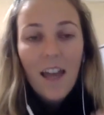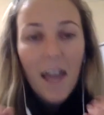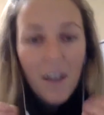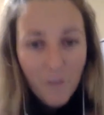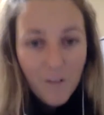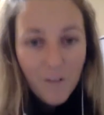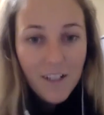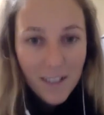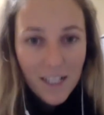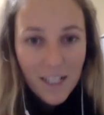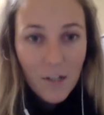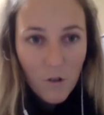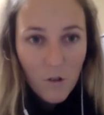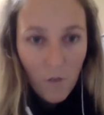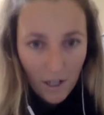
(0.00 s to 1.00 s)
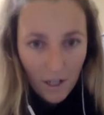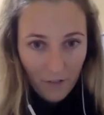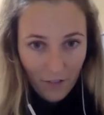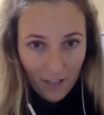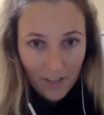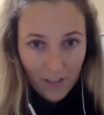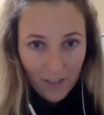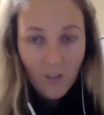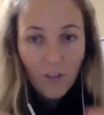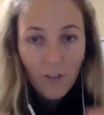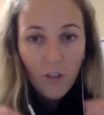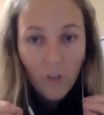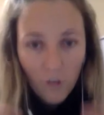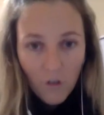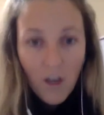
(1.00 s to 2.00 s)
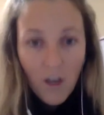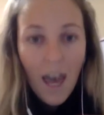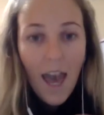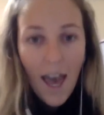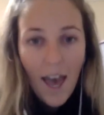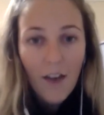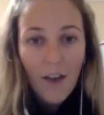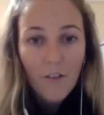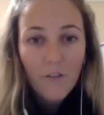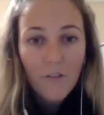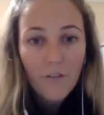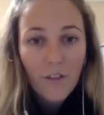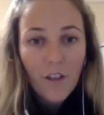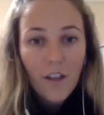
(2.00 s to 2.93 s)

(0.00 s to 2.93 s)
every single one of us, so you have